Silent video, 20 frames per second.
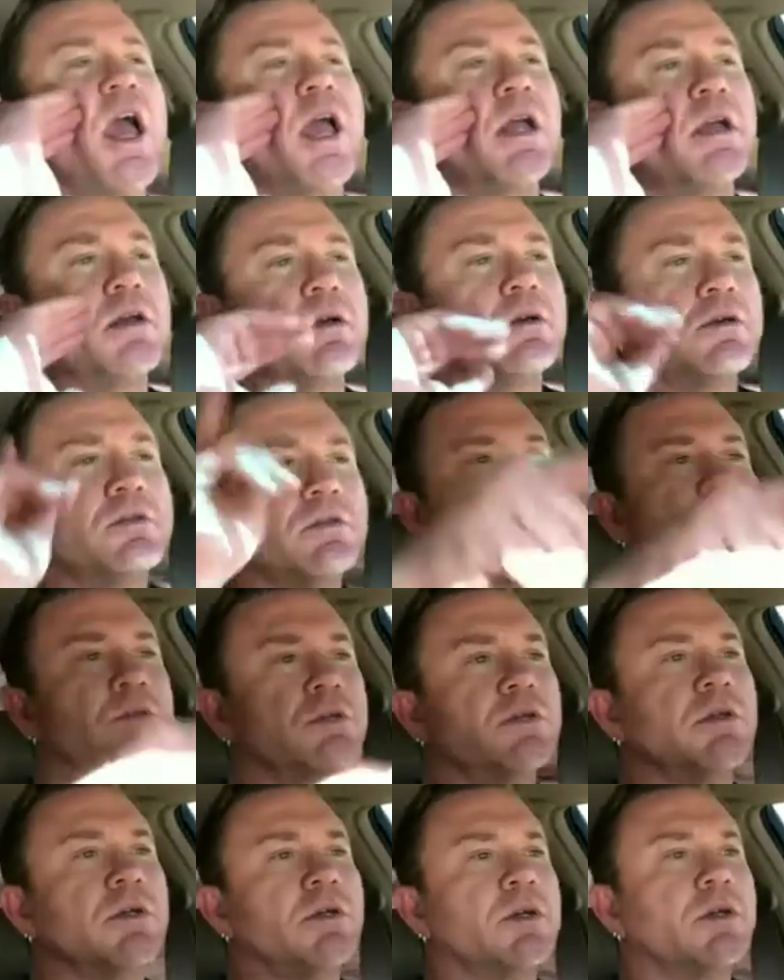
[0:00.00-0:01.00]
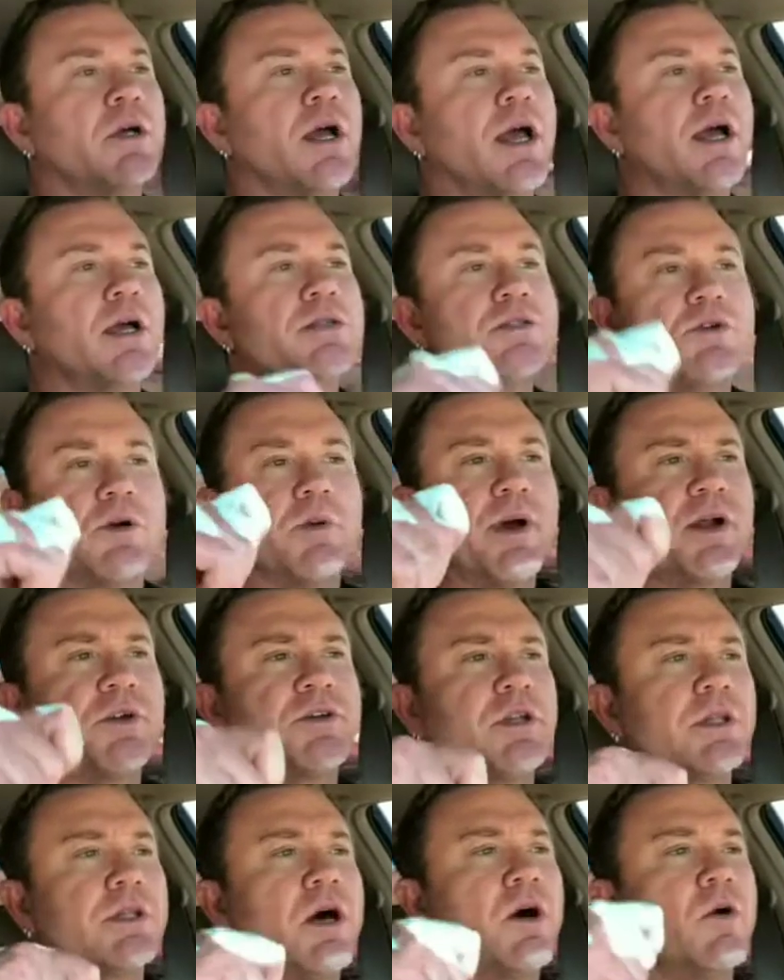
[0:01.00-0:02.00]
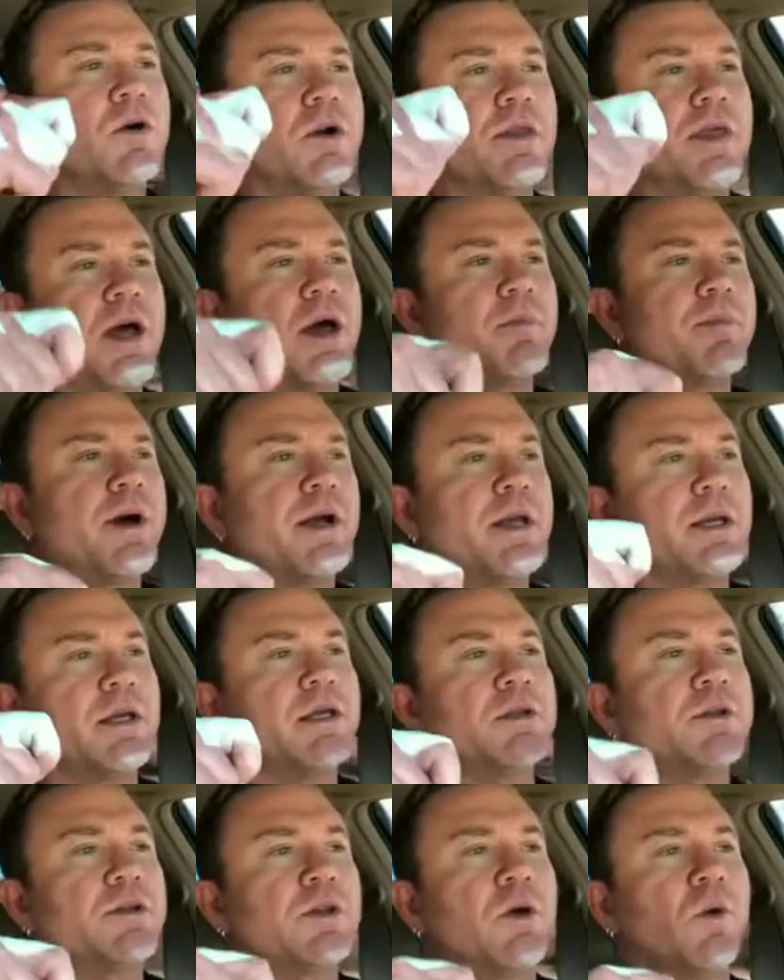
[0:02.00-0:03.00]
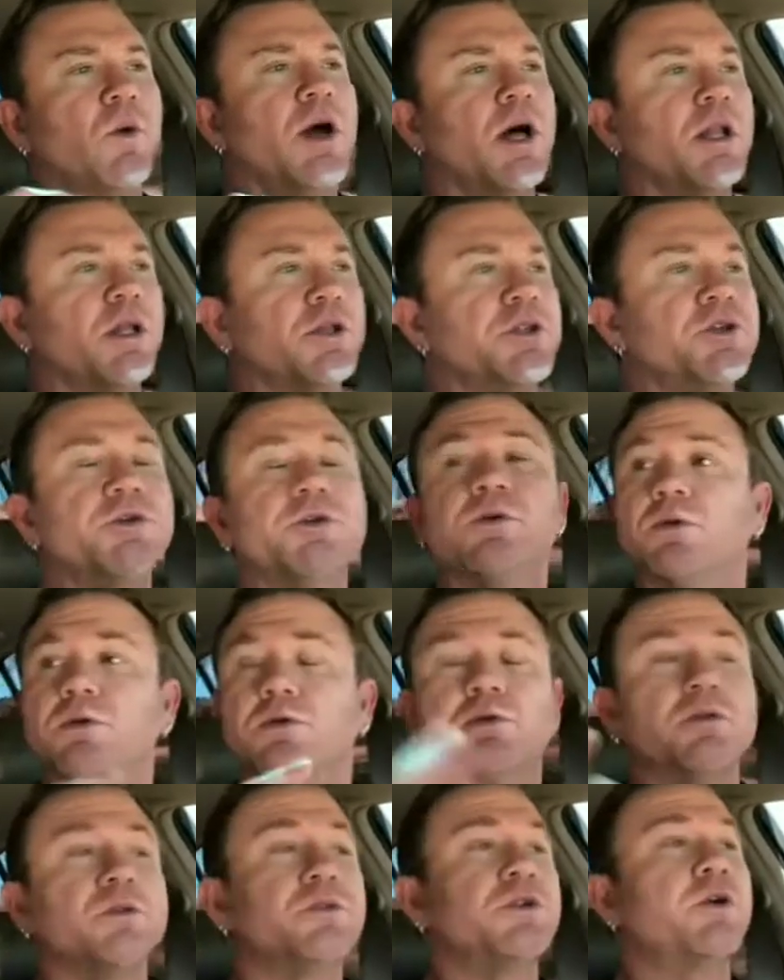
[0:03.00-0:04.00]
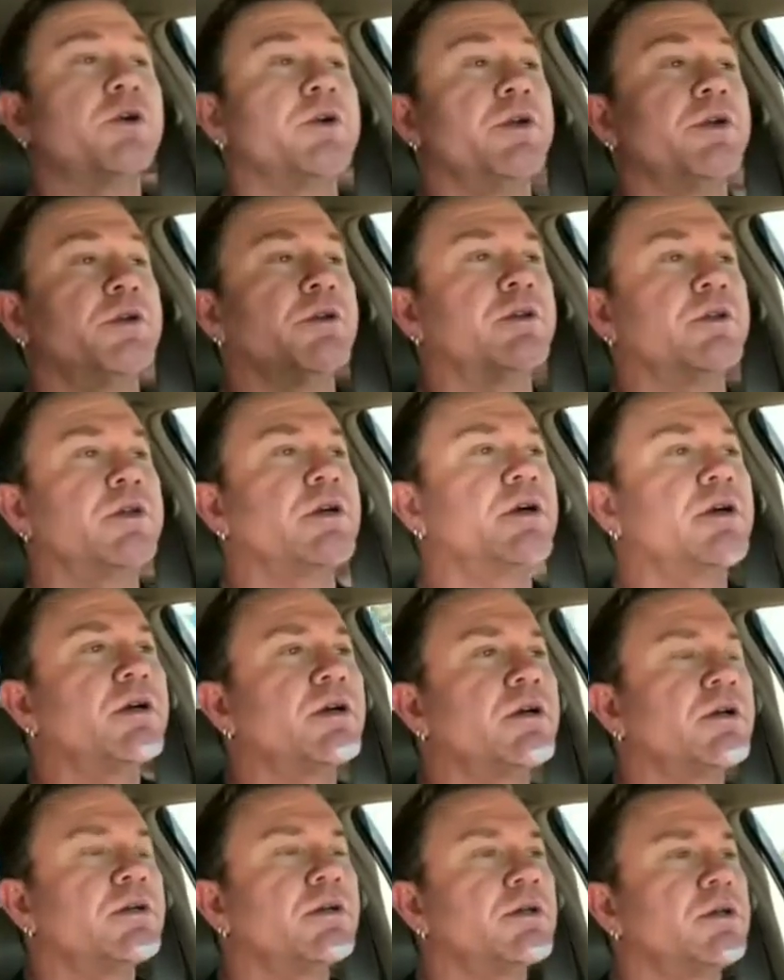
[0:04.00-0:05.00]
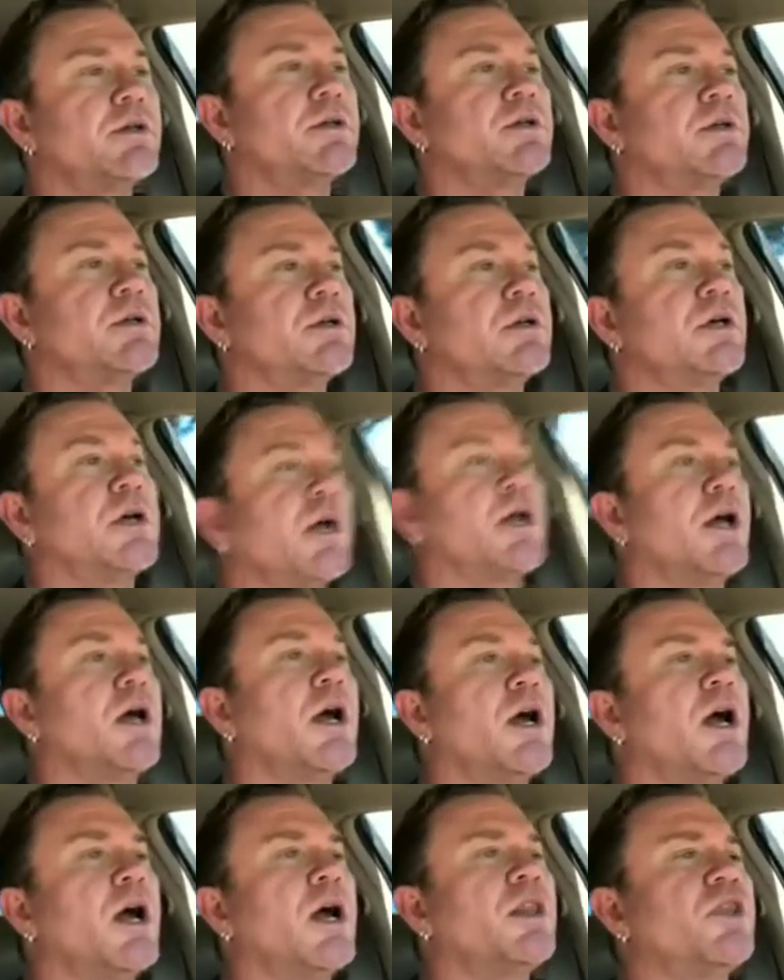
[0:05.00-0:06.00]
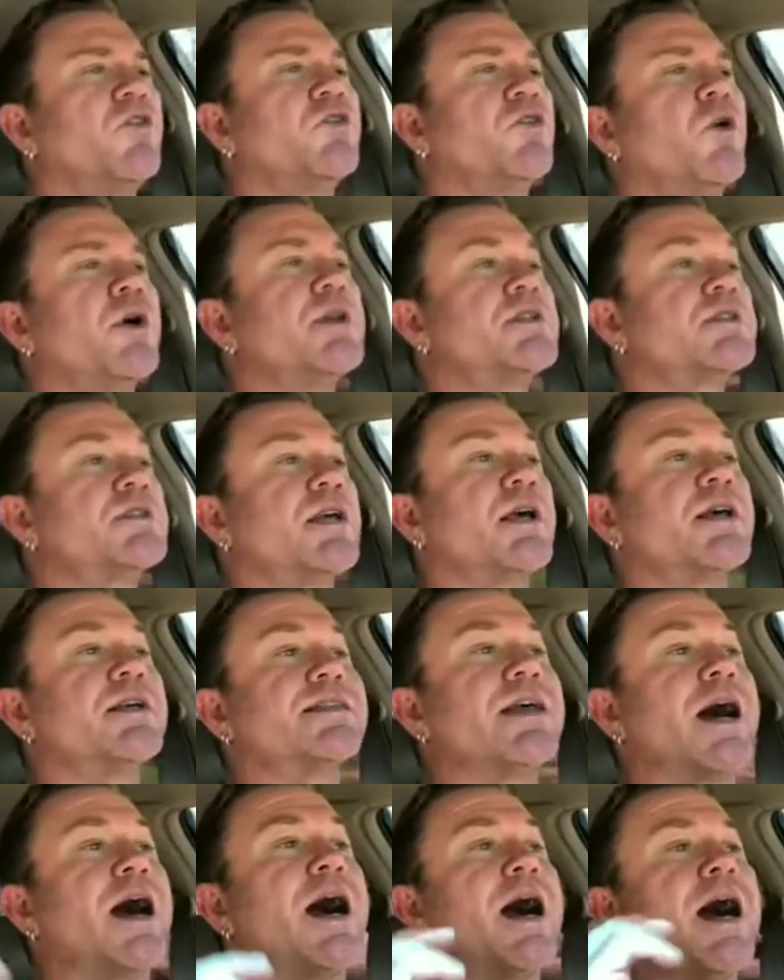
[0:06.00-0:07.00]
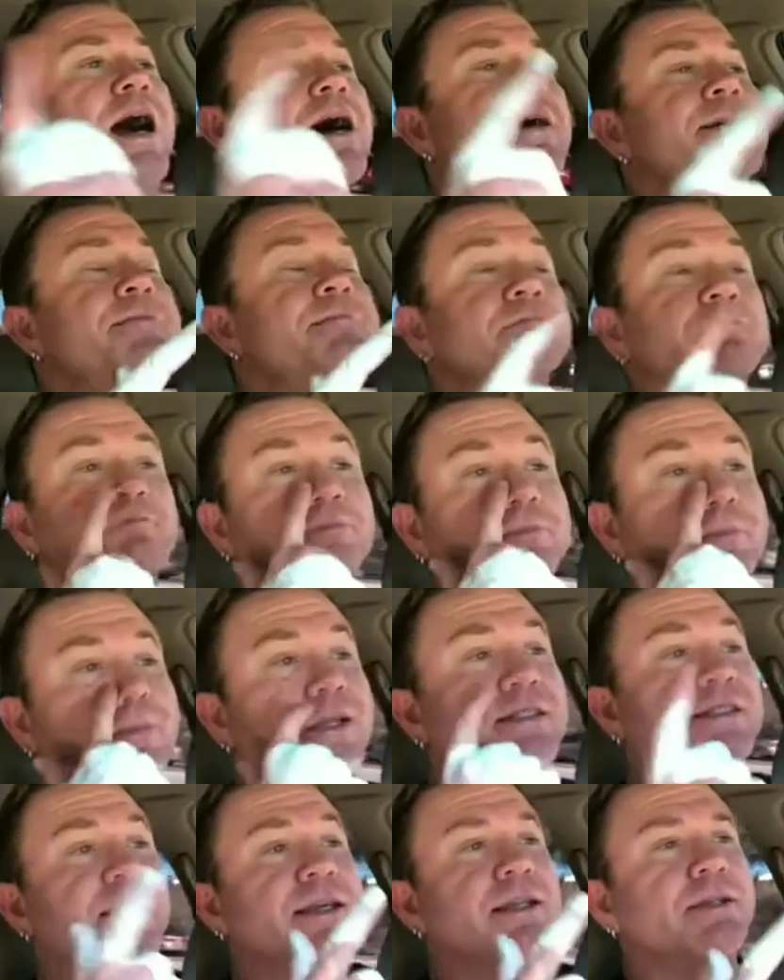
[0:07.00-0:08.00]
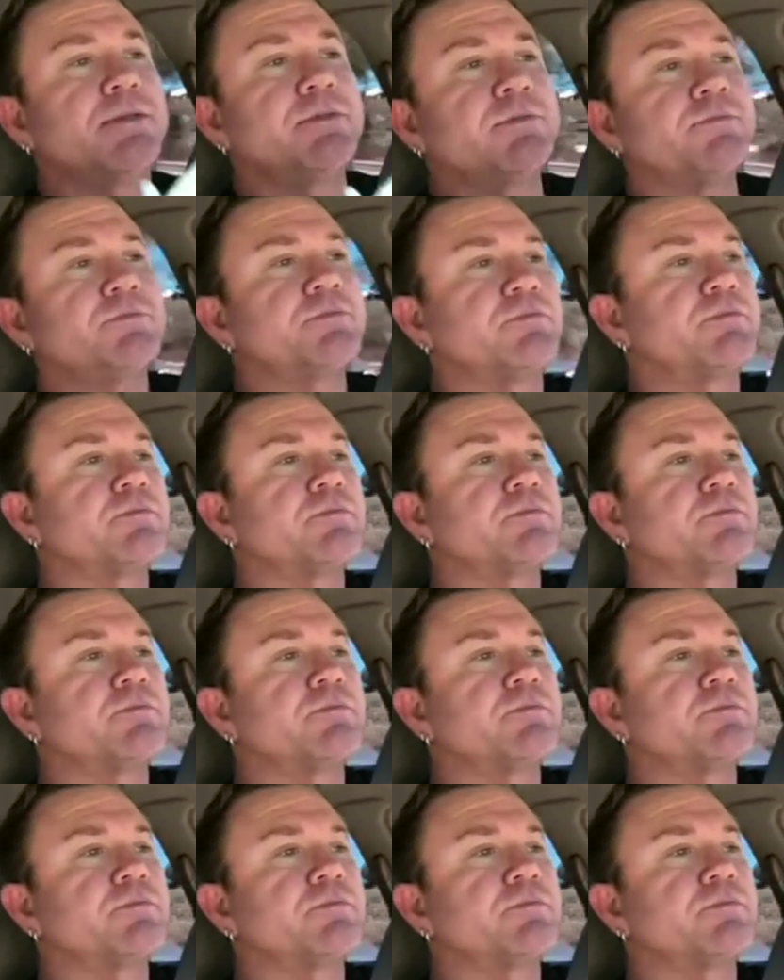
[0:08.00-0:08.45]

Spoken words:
hey, as you're about to lower that bucket into the well and you turn and you look. And the voice says, listen,